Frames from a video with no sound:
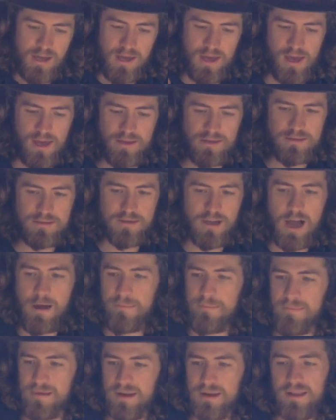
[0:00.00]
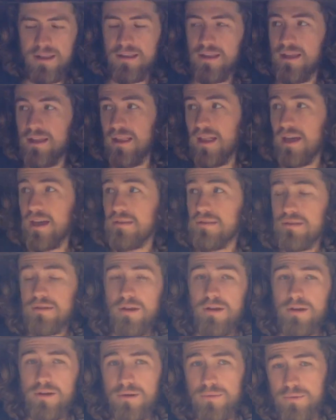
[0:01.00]
has complimented that they like the
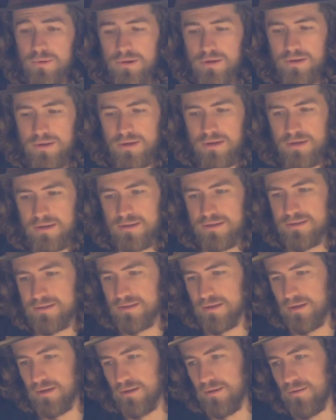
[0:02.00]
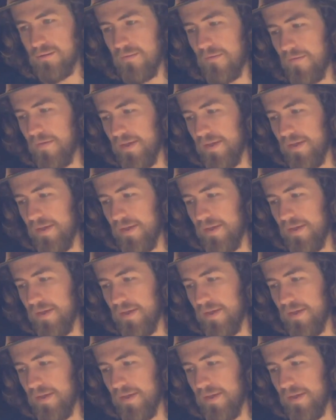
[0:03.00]
darker wood. So,